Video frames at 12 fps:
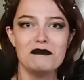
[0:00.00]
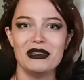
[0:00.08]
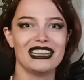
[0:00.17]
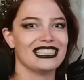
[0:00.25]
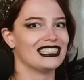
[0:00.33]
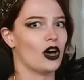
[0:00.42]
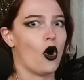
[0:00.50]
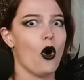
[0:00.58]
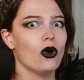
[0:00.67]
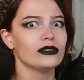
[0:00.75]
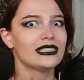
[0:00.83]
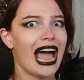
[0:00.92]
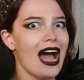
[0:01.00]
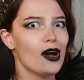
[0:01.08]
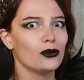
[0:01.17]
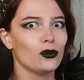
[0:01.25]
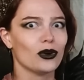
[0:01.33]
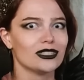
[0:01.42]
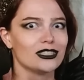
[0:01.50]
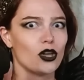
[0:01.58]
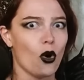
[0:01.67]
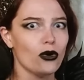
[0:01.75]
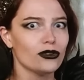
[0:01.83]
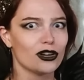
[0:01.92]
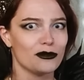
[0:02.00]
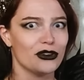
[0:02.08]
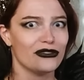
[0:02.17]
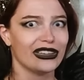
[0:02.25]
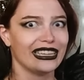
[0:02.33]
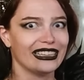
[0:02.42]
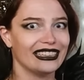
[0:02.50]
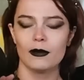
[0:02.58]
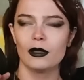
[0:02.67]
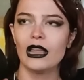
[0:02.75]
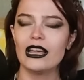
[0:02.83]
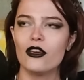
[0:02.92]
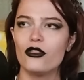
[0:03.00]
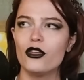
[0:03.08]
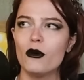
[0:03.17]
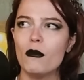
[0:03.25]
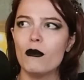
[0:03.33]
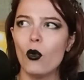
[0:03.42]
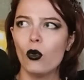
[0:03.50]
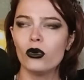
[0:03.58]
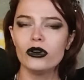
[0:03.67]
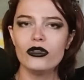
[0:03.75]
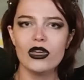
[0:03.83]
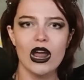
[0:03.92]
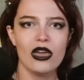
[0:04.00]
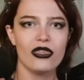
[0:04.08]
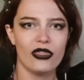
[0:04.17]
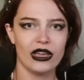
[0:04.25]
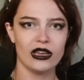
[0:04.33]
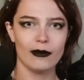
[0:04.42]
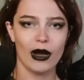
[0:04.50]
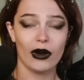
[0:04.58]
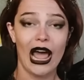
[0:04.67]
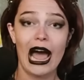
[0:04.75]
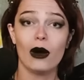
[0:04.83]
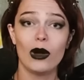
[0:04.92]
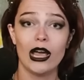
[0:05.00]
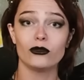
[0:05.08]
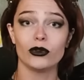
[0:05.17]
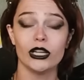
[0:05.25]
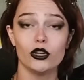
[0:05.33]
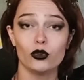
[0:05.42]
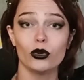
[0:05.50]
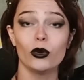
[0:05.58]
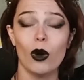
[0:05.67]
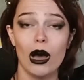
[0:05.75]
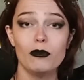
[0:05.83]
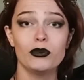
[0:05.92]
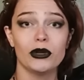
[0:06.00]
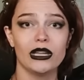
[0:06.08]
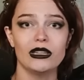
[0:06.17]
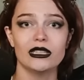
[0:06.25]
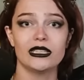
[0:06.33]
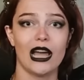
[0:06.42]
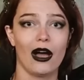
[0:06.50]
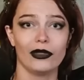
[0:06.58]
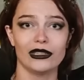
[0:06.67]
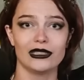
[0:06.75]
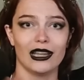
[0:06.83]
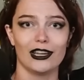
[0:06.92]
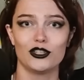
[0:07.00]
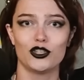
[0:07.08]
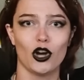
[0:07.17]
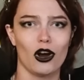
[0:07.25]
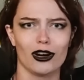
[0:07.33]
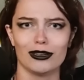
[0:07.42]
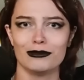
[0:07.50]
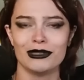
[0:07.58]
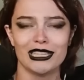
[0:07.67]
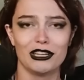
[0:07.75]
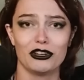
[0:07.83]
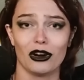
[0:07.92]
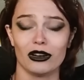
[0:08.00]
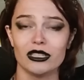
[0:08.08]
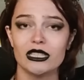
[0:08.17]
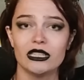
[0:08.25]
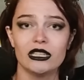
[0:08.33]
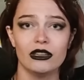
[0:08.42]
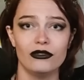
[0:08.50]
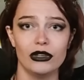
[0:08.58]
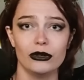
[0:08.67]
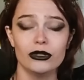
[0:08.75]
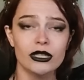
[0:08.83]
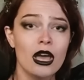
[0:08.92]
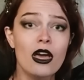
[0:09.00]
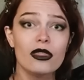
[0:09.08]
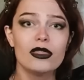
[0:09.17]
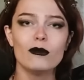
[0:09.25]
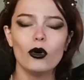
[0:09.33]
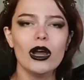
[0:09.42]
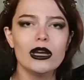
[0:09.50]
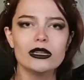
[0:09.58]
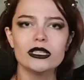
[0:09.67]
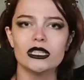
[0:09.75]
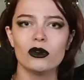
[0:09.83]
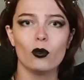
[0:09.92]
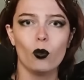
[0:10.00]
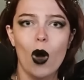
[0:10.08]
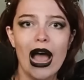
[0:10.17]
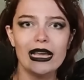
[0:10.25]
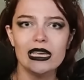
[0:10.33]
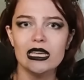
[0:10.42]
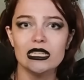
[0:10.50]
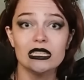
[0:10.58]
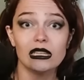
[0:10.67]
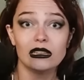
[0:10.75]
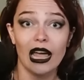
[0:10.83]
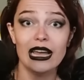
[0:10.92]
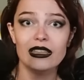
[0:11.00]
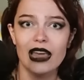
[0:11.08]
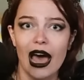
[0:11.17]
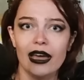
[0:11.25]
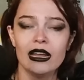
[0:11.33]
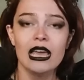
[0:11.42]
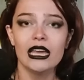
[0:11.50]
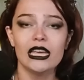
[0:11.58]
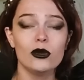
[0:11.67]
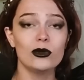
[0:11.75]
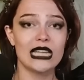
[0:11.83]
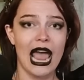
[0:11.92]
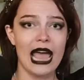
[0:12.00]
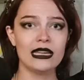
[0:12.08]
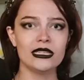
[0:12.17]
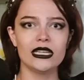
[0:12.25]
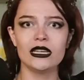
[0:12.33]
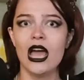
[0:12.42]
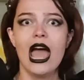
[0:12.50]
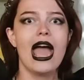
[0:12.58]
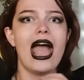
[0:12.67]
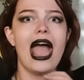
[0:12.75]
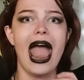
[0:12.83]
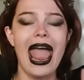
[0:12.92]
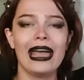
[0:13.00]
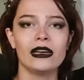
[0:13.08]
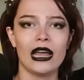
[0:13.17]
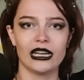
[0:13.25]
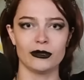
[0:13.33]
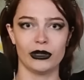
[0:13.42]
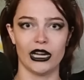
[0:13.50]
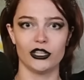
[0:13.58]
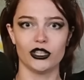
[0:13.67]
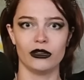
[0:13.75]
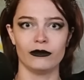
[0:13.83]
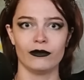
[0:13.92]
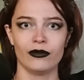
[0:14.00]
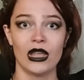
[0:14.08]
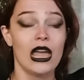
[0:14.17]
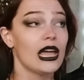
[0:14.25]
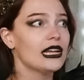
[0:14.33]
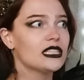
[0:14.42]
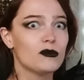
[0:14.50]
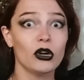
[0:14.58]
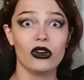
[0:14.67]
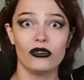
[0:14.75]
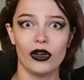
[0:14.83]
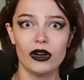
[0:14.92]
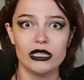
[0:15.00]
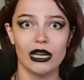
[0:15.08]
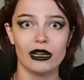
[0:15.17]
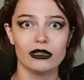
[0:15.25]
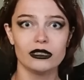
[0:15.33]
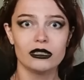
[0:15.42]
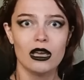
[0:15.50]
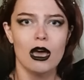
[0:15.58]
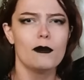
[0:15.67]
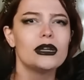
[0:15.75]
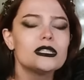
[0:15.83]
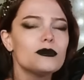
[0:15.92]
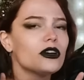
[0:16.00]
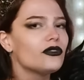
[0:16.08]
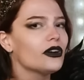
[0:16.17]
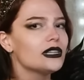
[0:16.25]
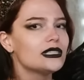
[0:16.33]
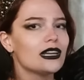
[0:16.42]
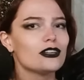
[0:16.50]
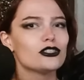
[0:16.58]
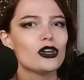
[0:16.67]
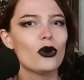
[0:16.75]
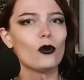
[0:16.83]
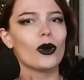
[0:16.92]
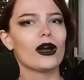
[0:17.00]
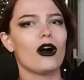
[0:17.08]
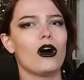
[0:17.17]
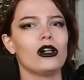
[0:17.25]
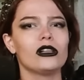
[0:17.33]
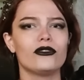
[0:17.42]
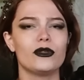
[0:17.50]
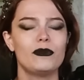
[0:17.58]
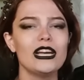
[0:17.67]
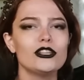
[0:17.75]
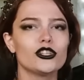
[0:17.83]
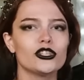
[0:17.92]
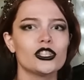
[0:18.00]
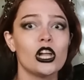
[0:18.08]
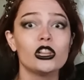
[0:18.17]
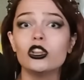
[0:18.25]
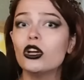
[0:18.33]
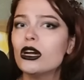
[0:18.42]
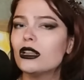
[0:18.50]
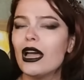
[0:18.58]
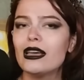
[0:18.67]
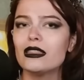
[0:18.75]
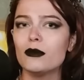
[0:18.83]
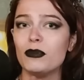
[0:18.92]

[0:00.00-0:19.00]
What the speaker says: because the whole town was the horror movie. Like, the more that I think about how Henry grew up in this town that's, like, charmed and cursed and confused, the more I understand why he is like that. He was handed an explanation. It's a book of fairy tales, but it's a book of fairy tales where all of the pictures look like the